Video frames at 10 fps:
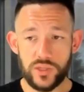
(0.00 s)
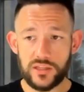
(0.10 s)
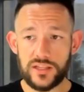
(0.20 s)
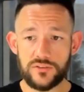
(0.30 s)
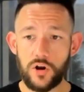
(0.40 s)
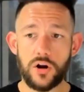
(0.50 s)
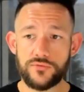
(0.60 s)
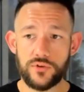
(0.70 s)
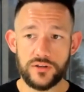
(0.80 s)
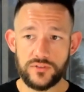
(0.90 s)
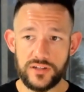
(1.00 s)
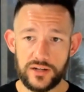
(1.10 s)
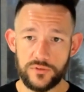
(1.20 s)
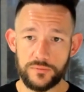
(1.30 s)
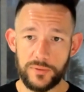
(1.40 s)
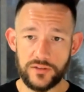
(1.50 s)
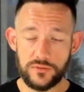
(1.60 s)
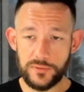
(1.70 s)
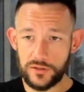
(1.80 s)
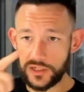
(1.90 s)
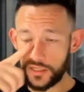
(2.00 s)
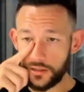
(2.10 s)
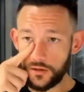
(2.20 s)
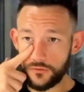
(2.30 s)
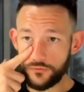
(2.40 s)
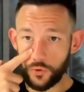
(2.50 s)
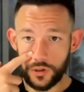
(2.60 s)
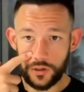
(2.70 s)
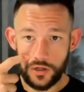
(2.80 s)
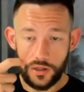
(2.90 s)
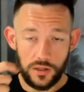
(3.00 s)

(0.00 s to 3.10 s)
it's hard for us to take responsibility for